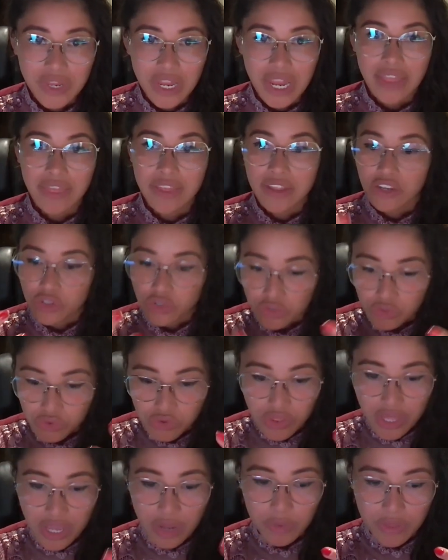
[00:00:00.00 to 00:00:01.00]
And then you
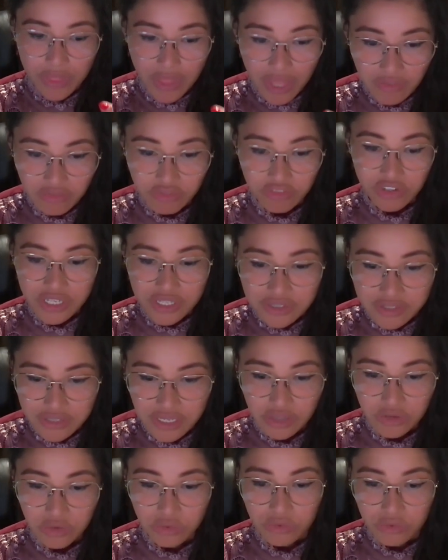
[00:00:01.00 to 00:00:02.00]
do that with every
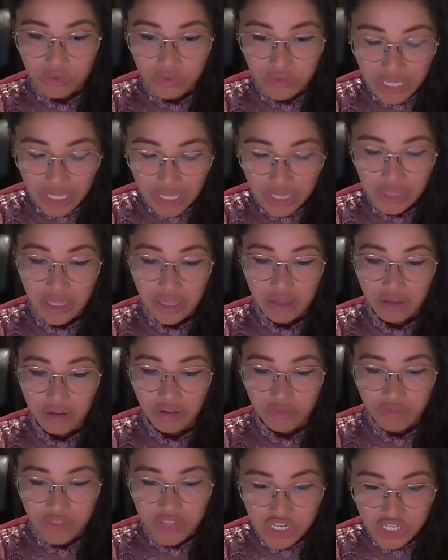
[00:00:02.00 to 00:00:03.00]
single color
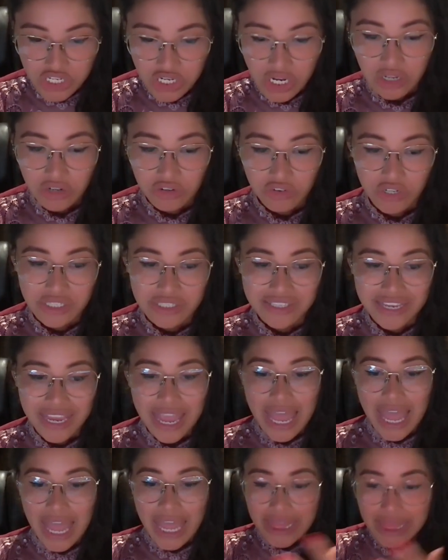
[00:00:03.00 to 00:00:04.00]
of the chakras.
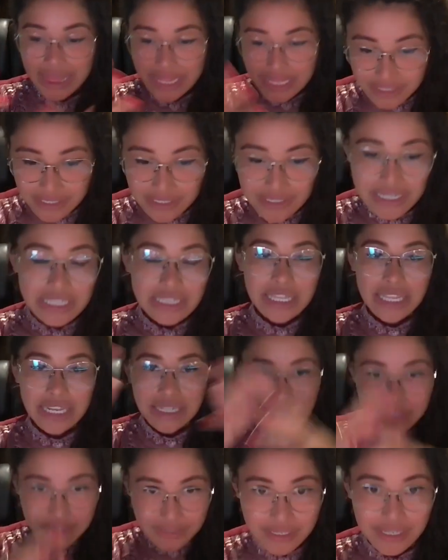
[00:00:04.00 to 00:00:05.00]
And this is
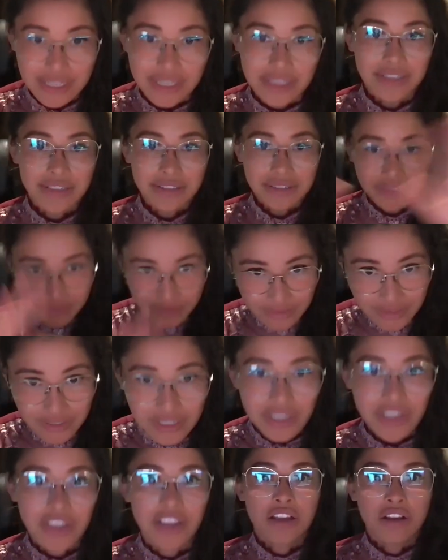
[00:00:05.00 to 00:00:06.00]
cleansing
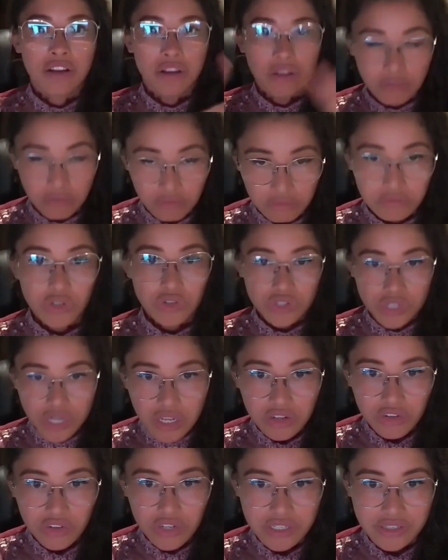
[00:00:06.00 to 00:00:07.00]
your
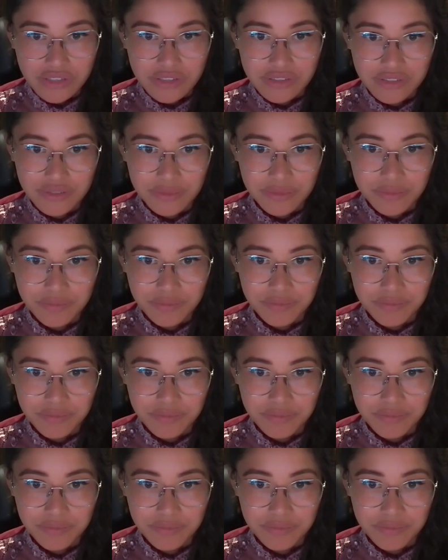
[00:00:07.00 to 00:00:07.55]
chakras.